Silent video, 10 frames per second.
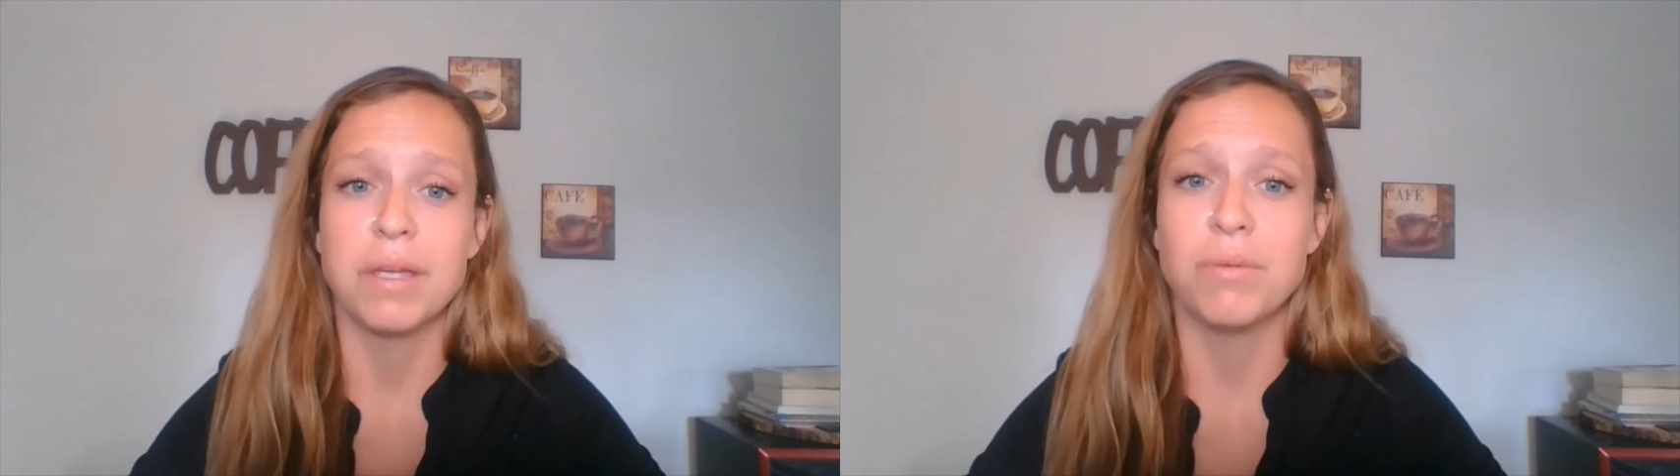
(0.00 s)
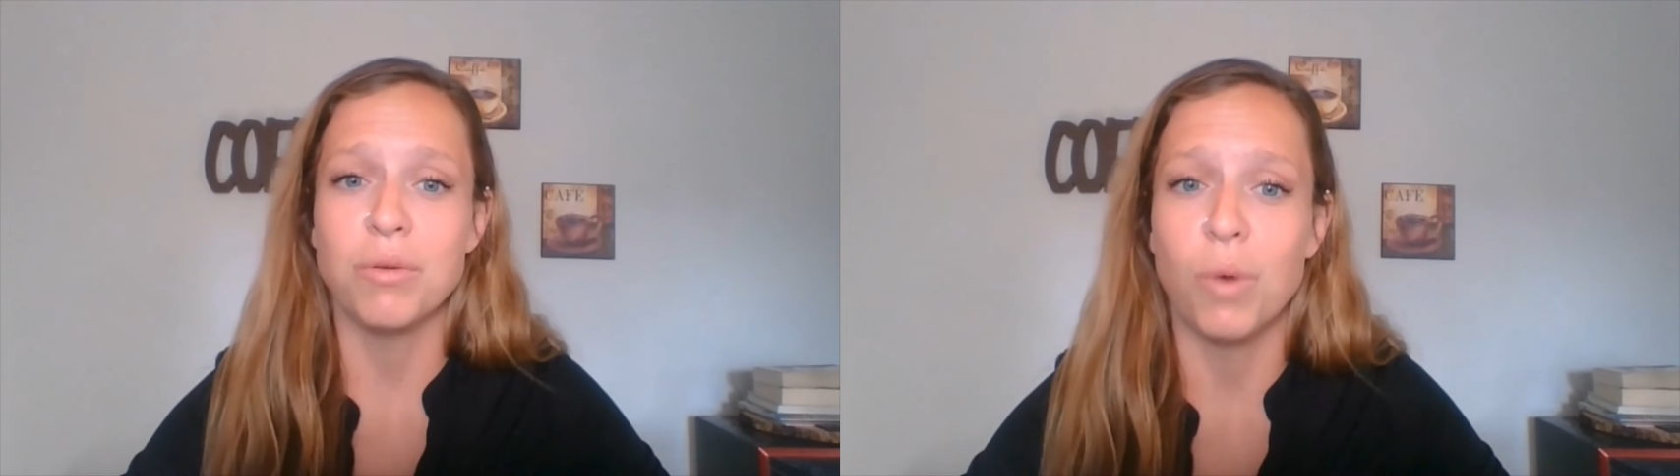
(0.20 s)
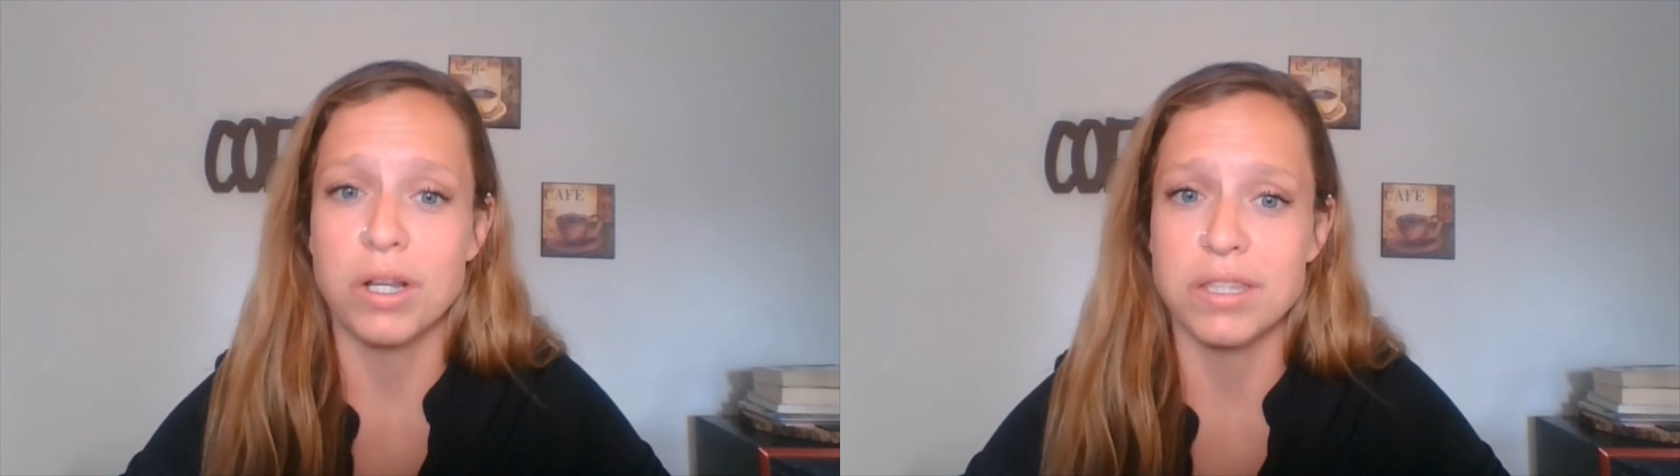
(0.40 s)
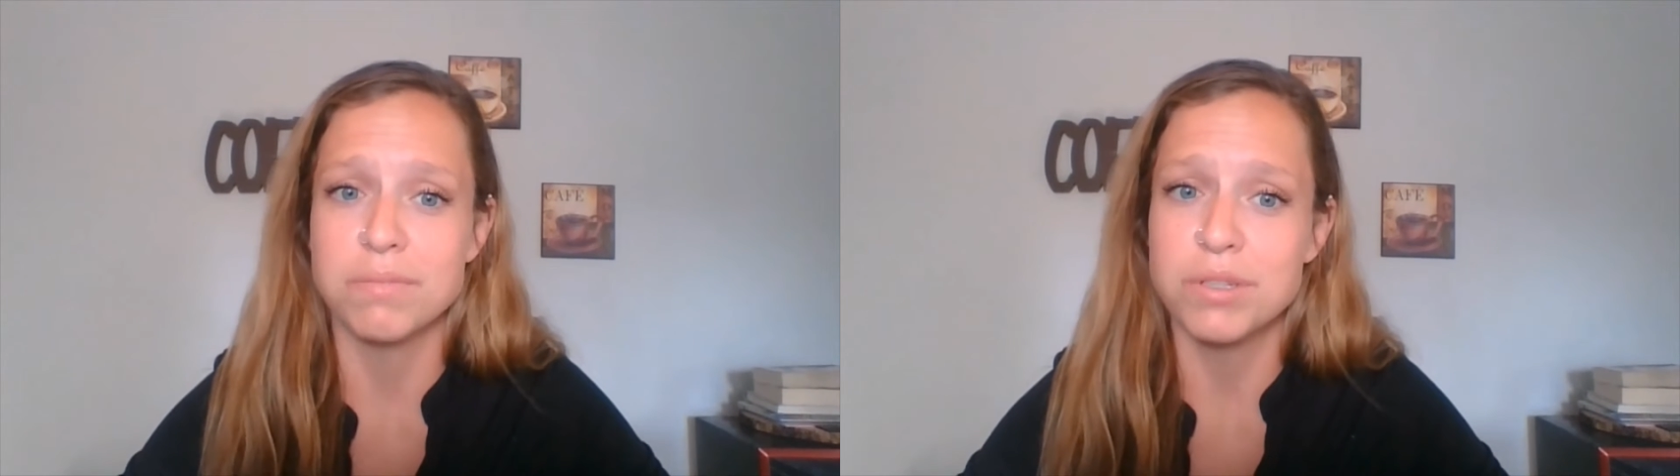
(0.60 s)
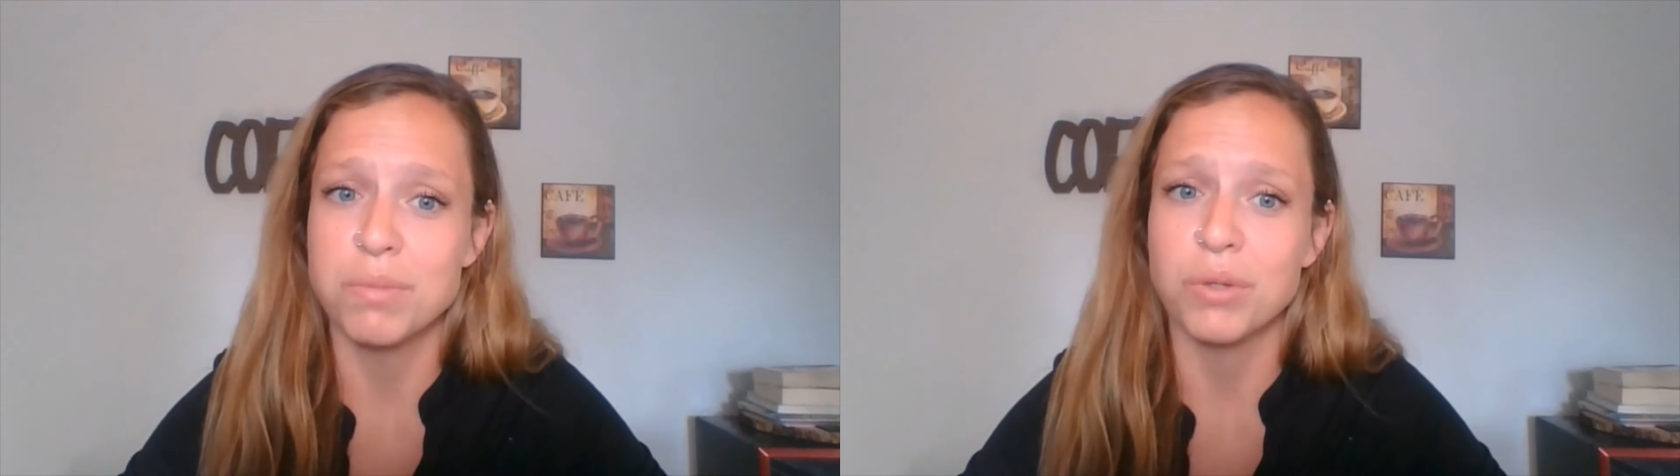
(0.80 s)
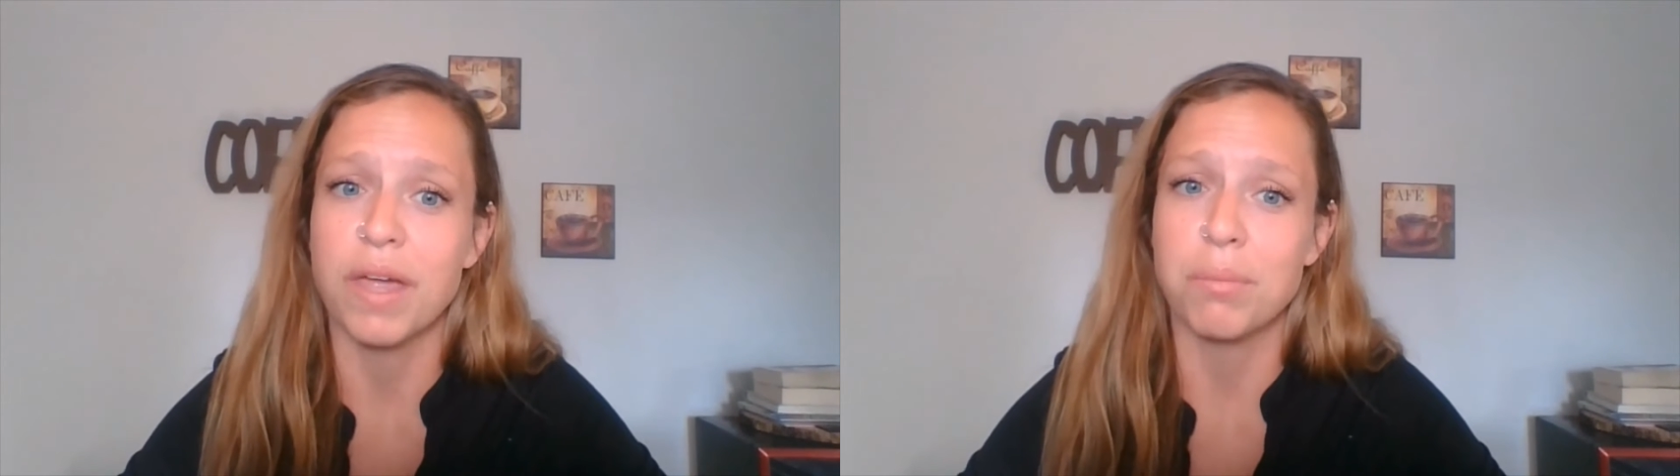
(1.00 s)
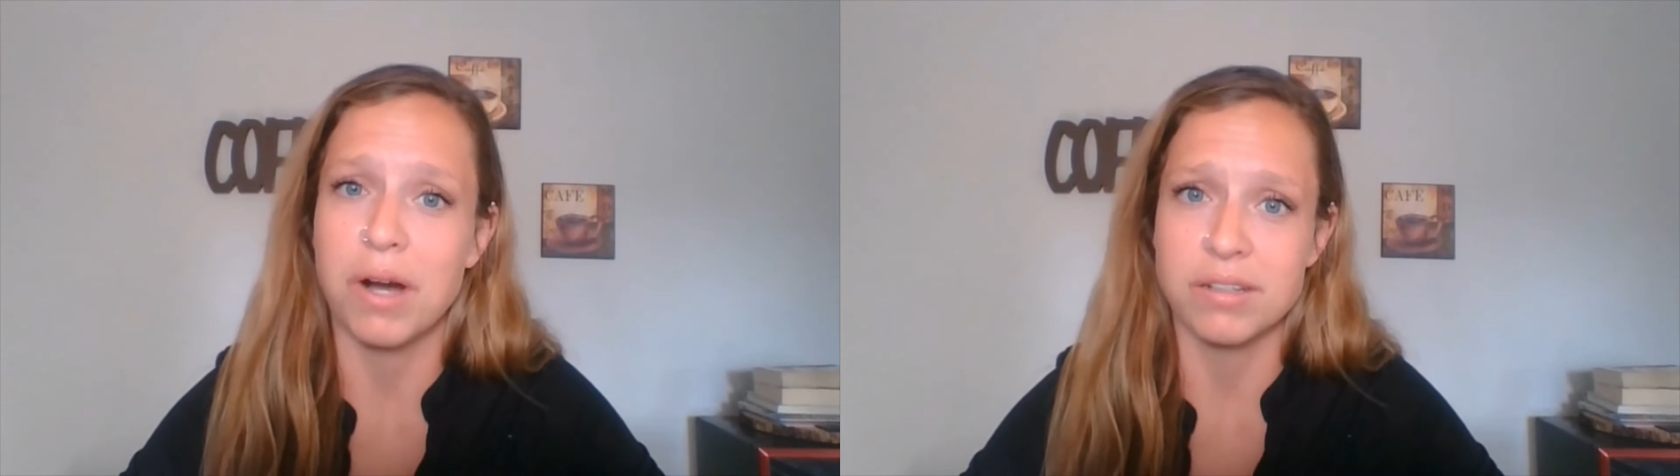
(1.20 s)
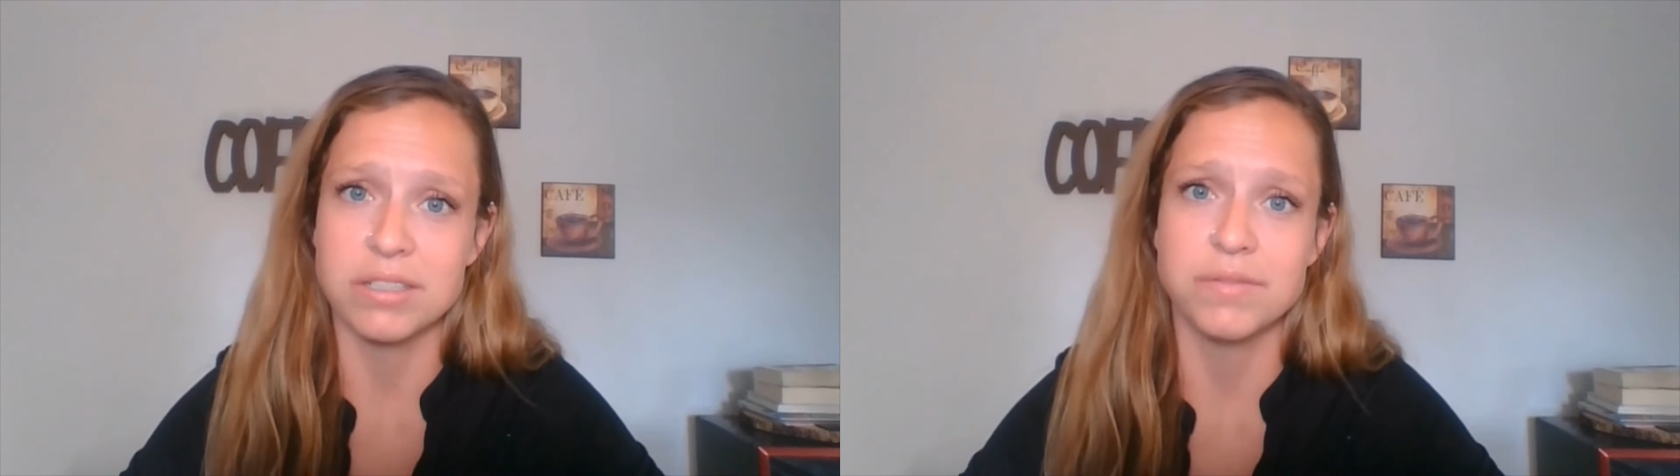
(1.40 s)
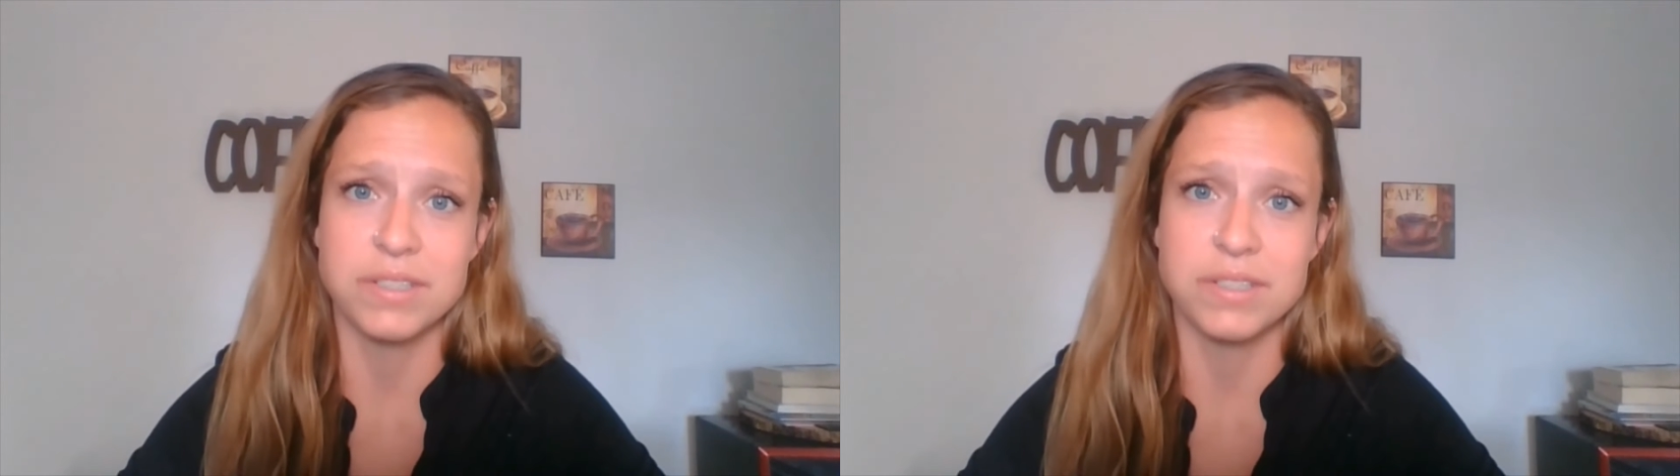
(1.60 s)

and we want them to build that positive